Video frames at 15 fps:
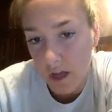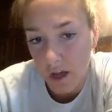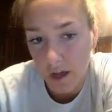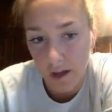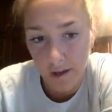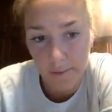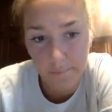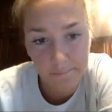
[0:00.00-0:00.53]

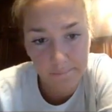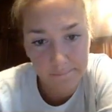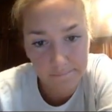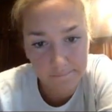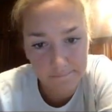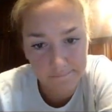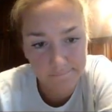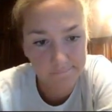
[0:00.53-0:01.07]

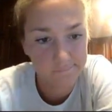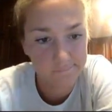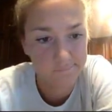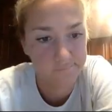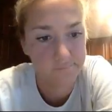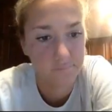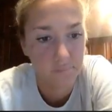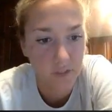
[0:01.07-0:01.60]

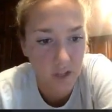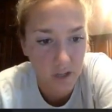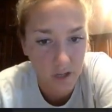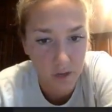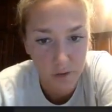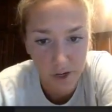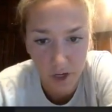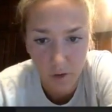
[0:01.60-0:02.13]

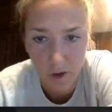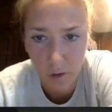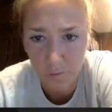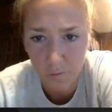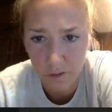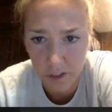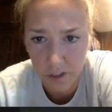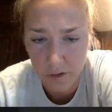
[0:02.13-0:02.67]
Here we go.
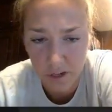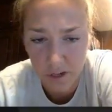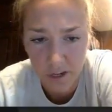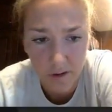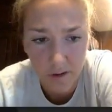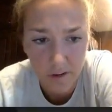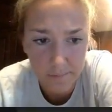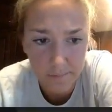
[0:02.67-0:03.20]
Hopefully you can
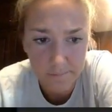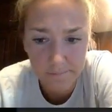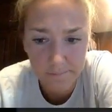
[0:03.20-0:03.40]
hear it.